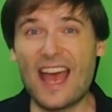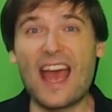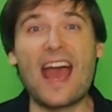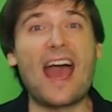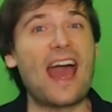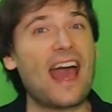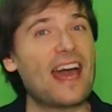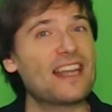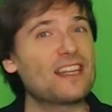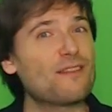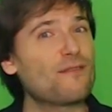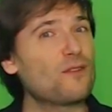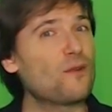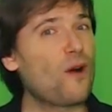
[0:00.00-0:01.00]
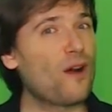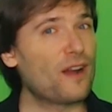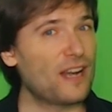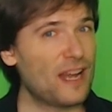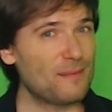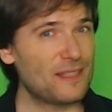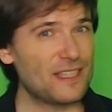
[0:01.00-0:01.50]
And if you are
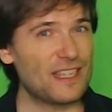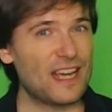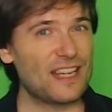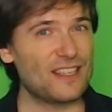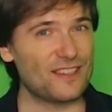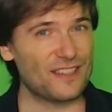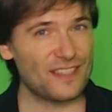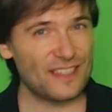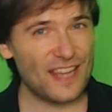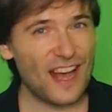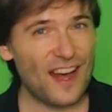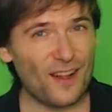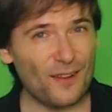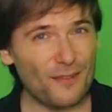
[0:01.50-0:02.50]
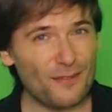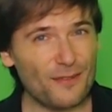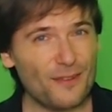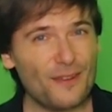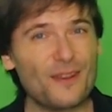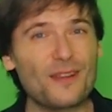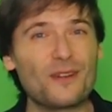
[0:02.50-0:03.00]
an MCN yourself,
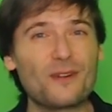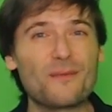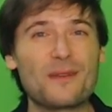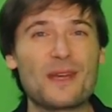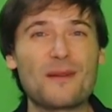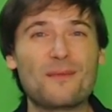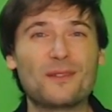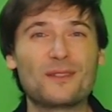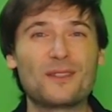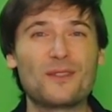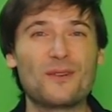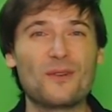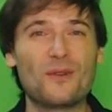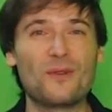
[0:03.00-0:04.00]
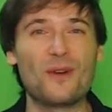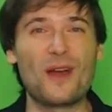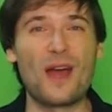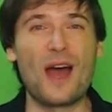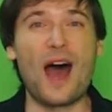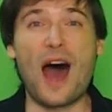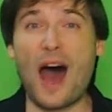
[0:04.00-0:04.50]
you'll be able to
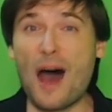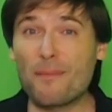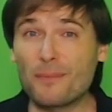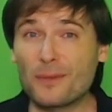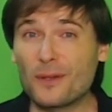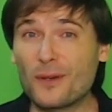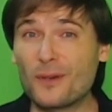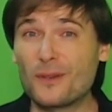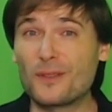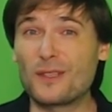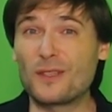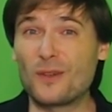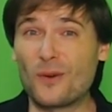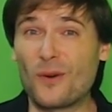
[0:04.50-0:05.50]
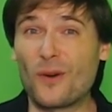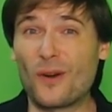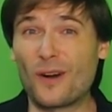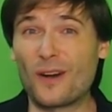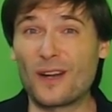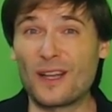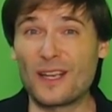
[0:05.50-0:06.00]
upload
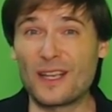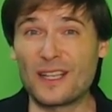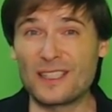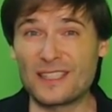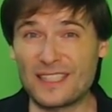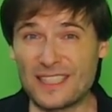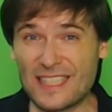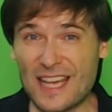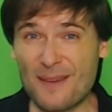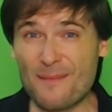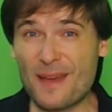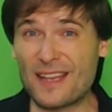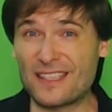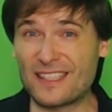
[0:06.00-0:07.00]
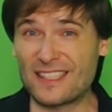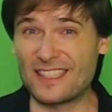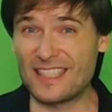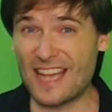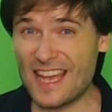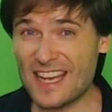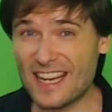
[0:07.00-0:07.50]
your CMS
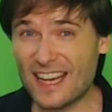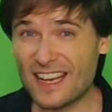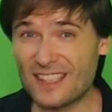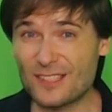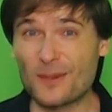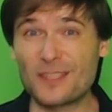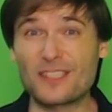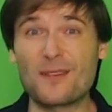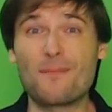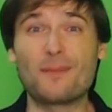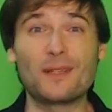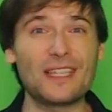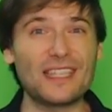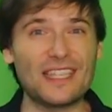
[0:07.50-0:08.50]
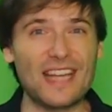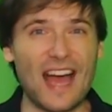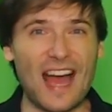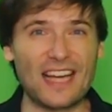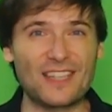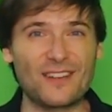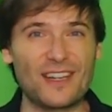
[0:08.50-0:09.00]
data so it's completely
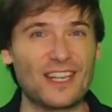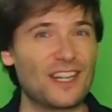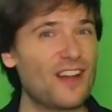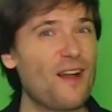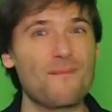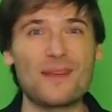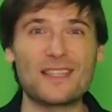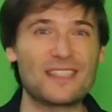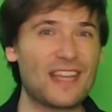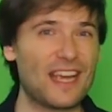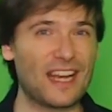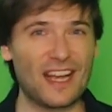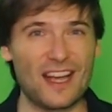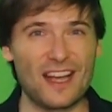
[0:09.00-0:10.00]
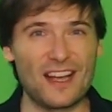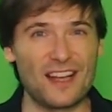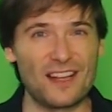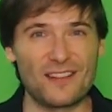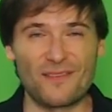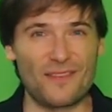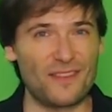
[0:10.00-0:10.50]
accurate and you're not missing
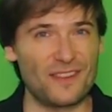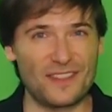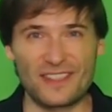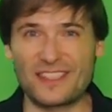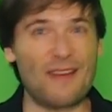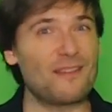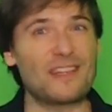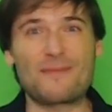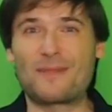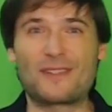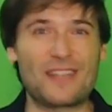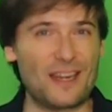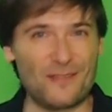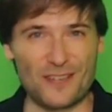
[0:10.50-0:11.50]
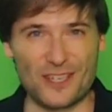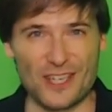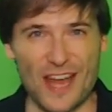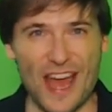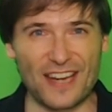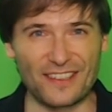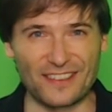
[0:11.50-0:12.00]
70% of your
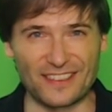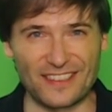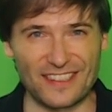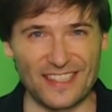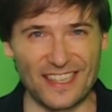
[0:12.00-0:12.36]
channels